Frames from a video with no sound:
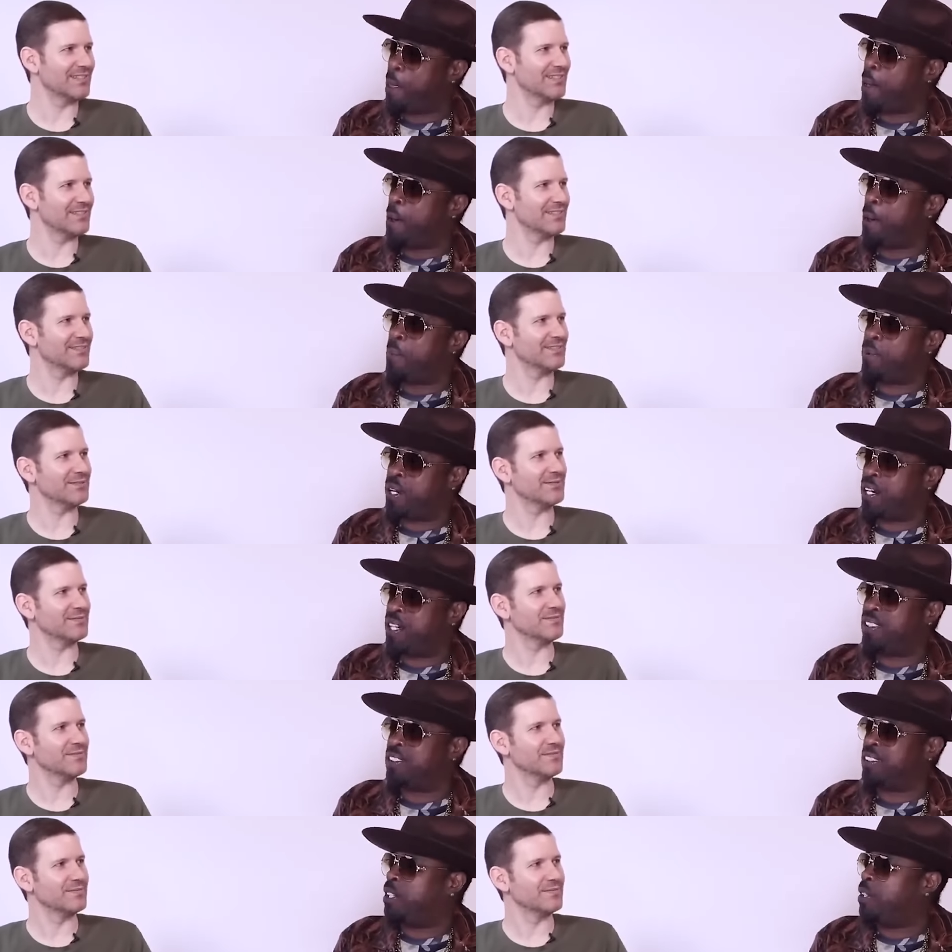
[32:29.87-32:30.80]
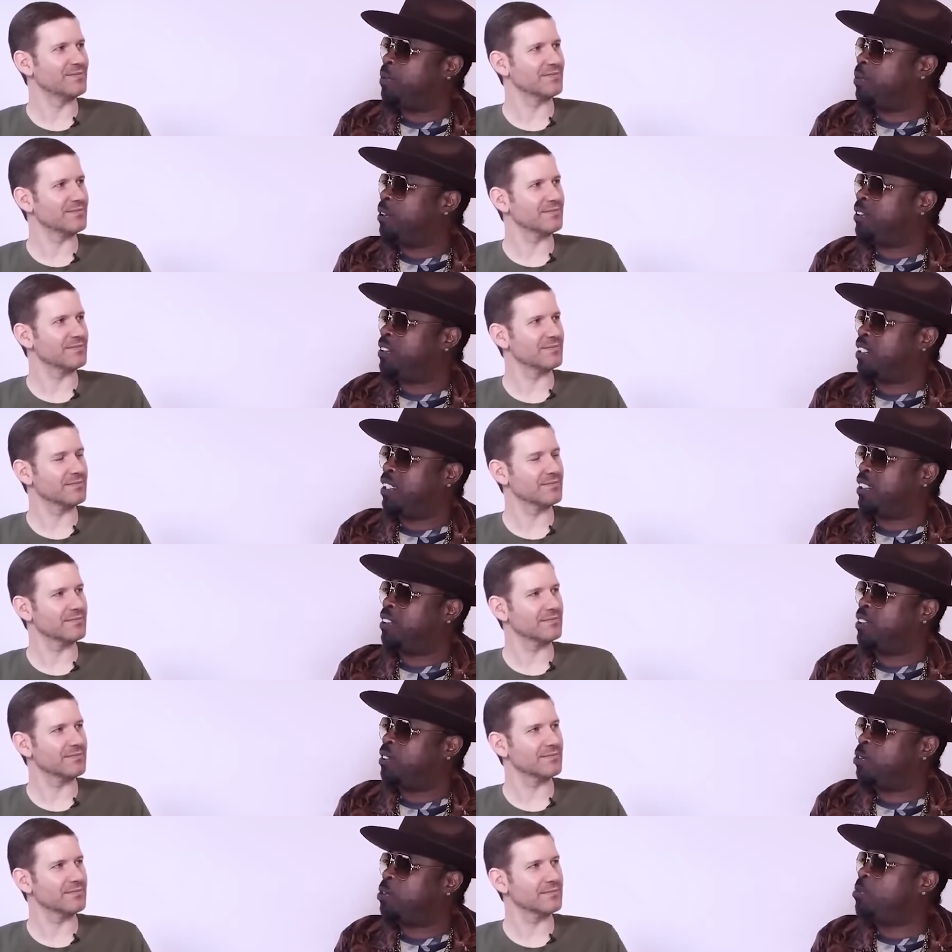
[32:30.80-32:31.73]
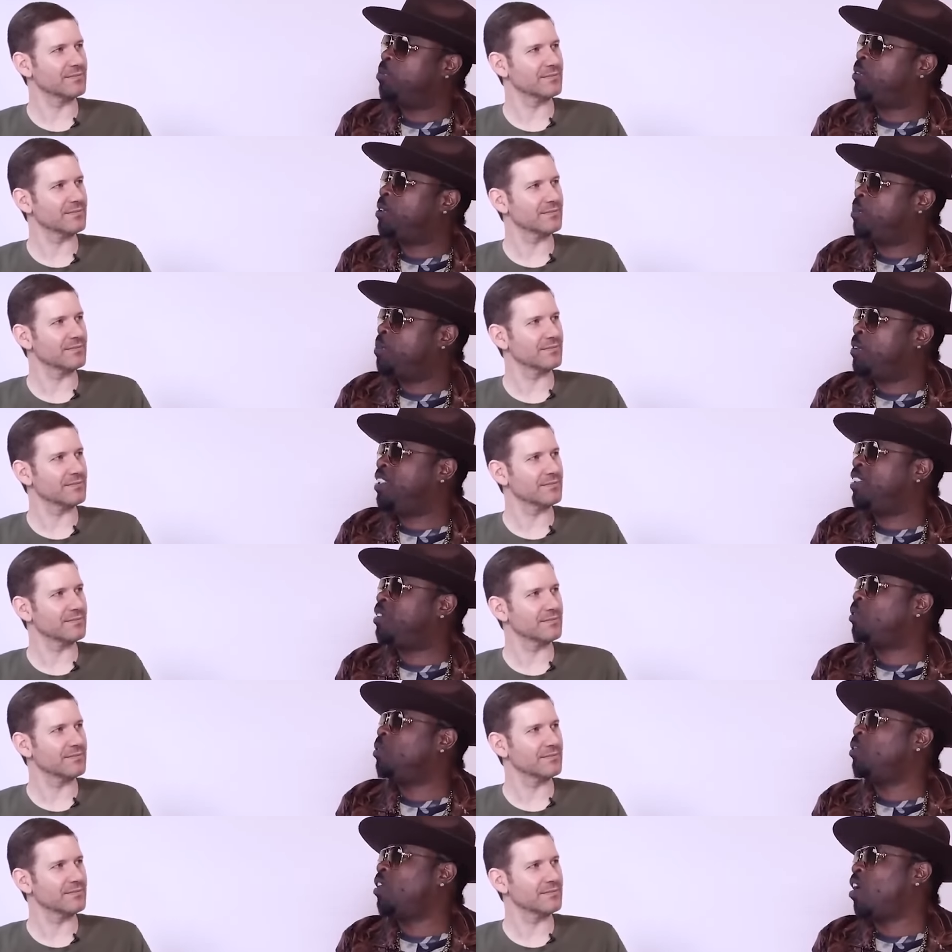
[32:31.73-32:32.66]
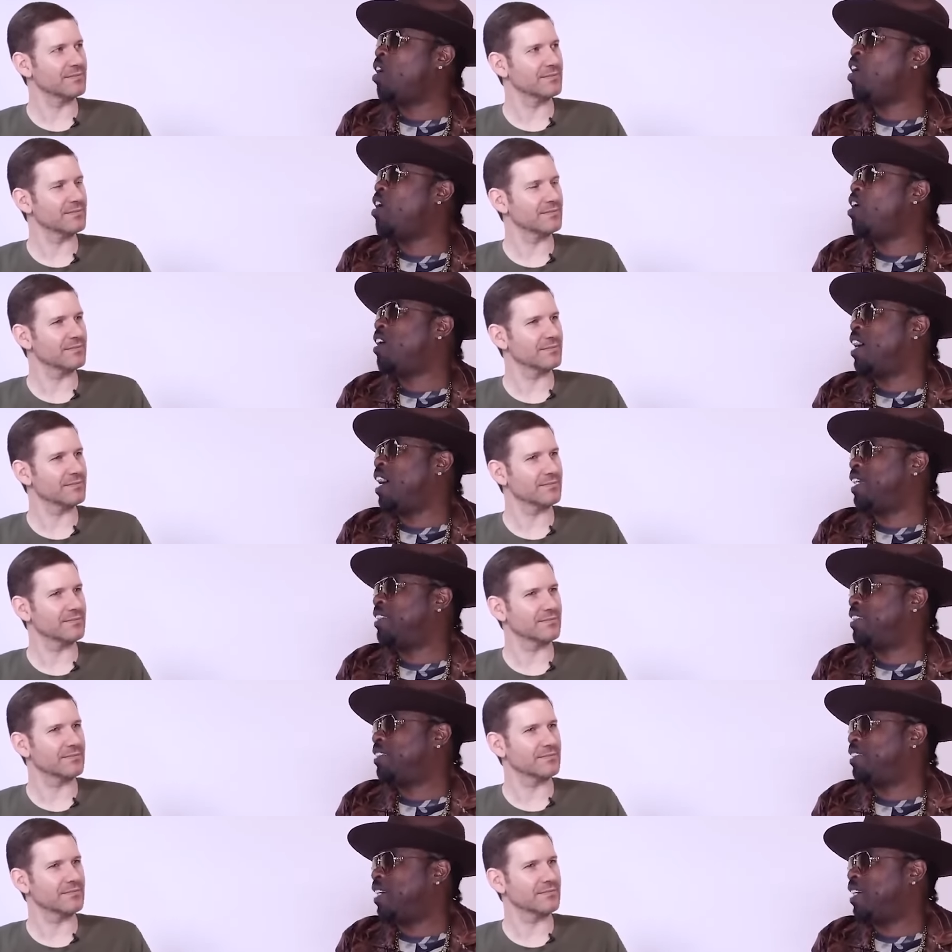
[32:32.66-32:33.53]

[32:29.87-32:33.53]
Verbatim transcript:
Speaker 1: Uh, because it was assumed to be too long at the